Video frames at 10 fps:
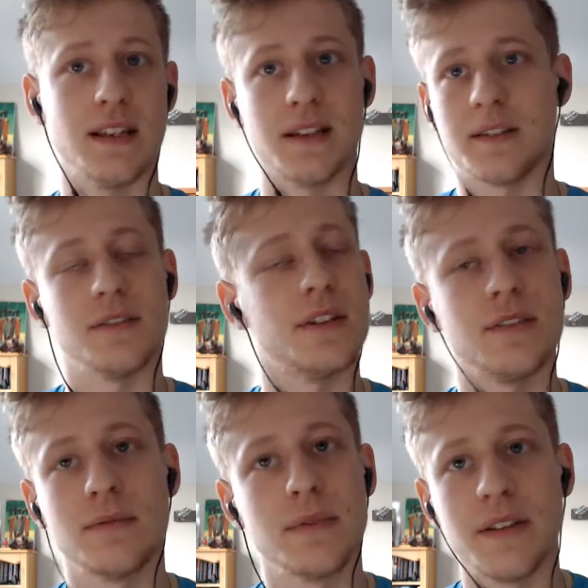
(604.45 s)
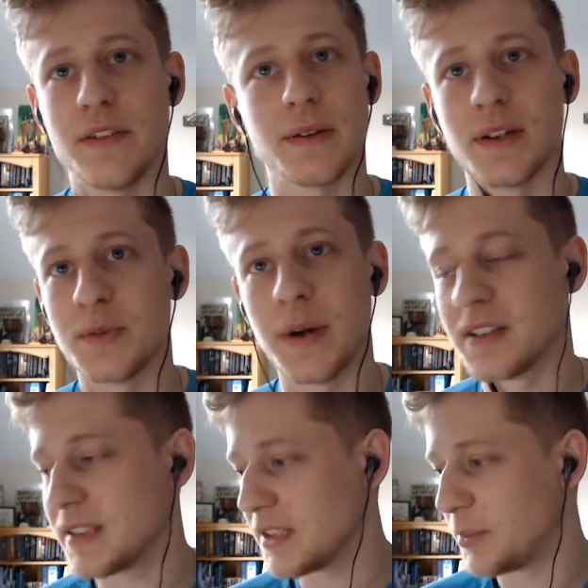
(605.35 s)
I don't know if it goes
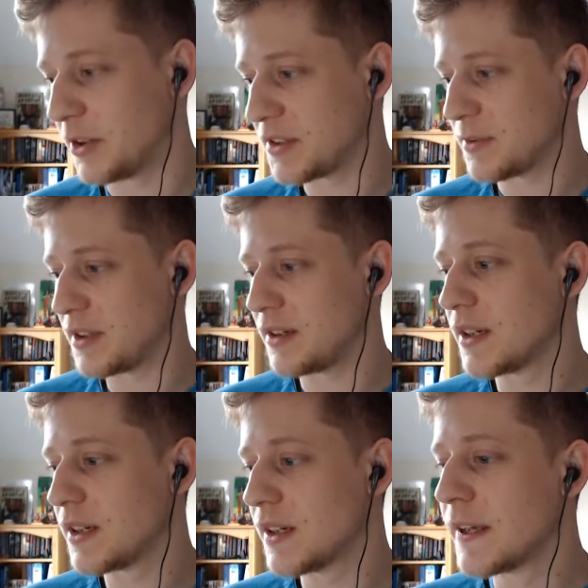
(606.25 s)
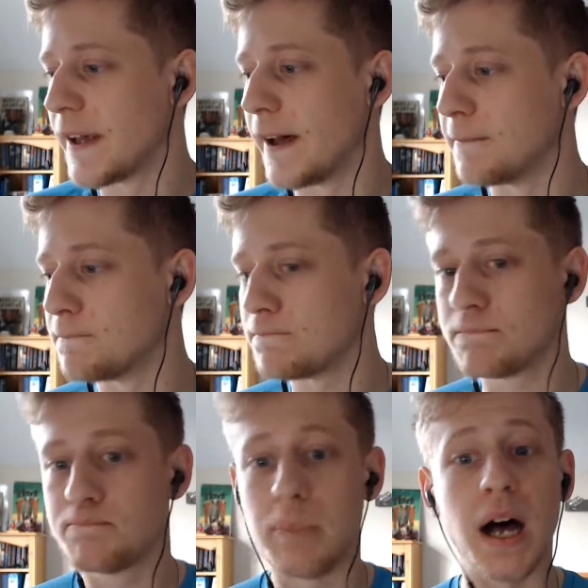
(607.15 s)
past that, to be honest with you.
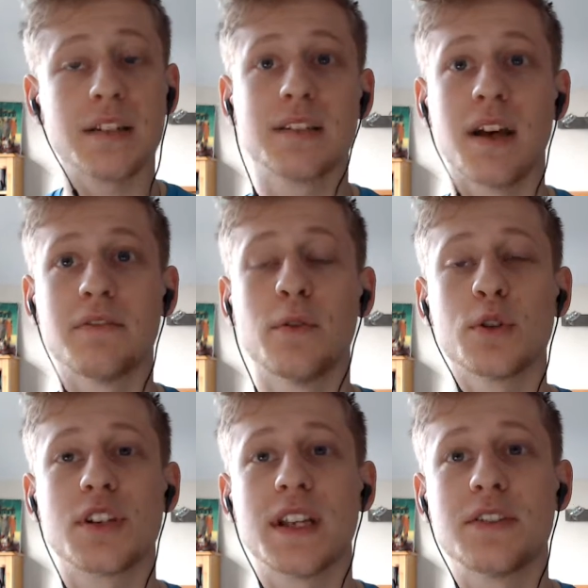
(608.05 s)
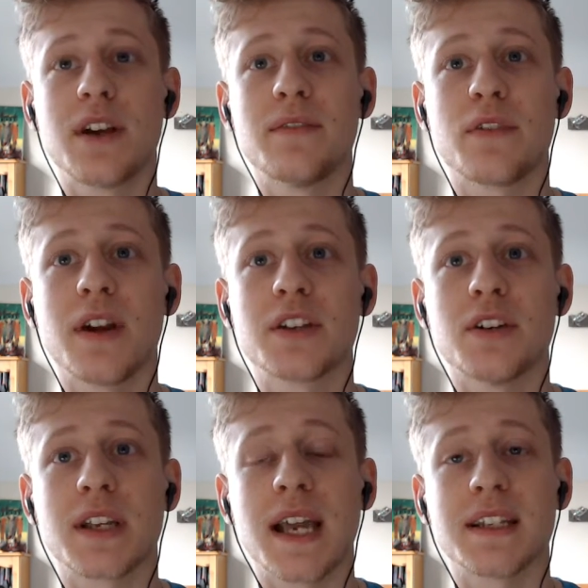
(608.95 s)
But unfortunately Draven Thresh
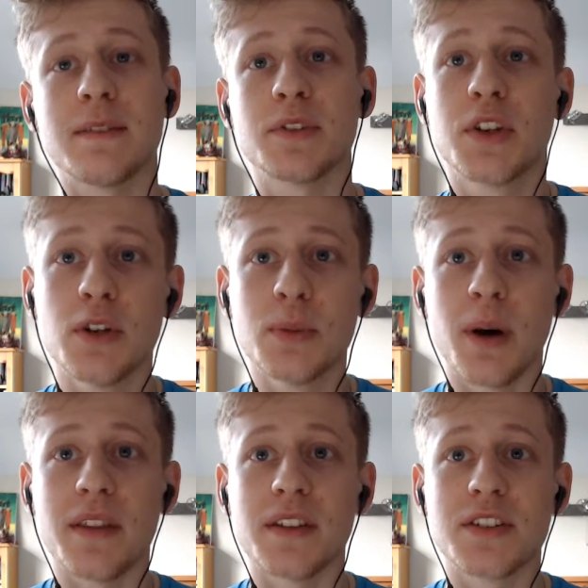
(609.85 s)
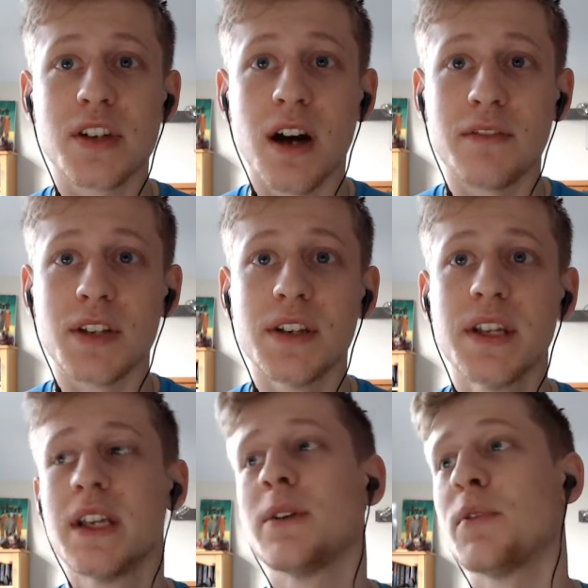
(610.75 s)
got ganked level 2 by the Jarvan
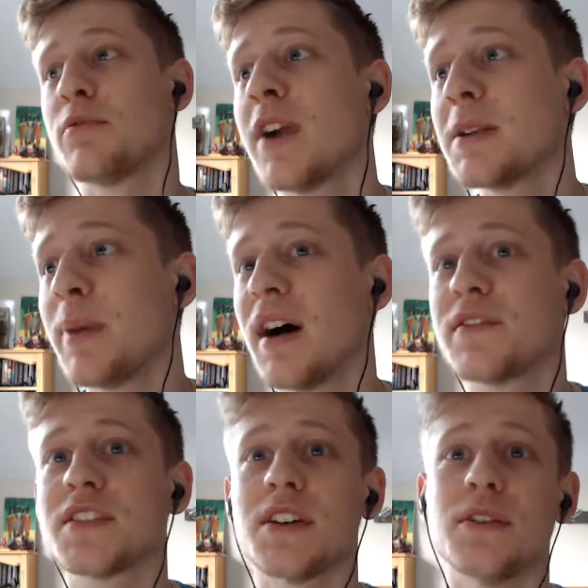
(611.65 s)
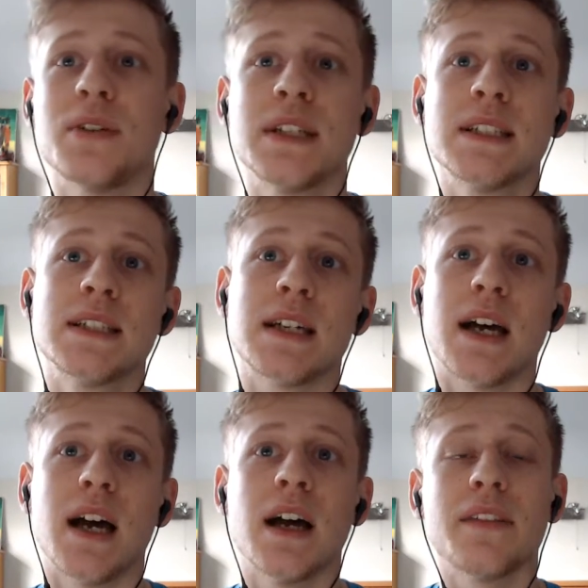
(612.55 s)
with red buff, so
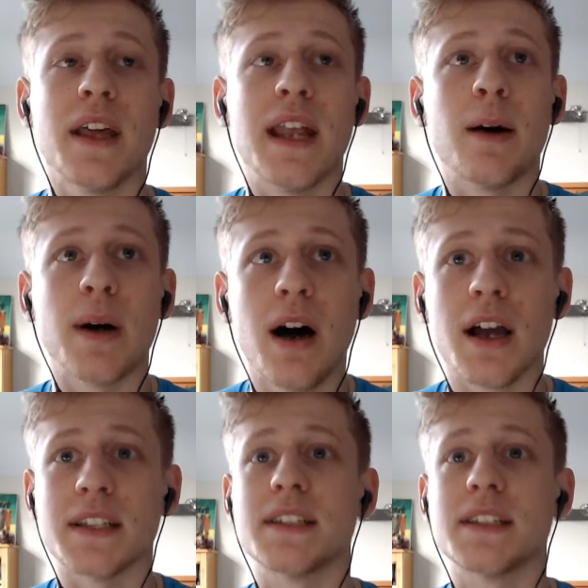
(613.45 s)
they're now behind.